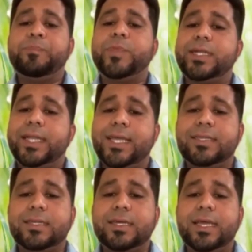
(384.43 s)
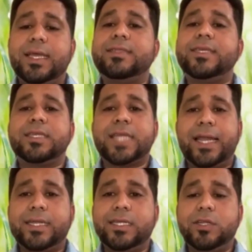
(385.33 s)
The test is the
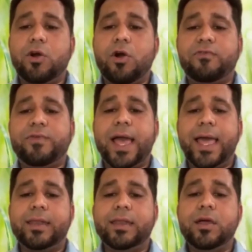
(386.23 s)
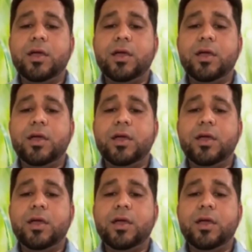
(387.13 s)
standard of an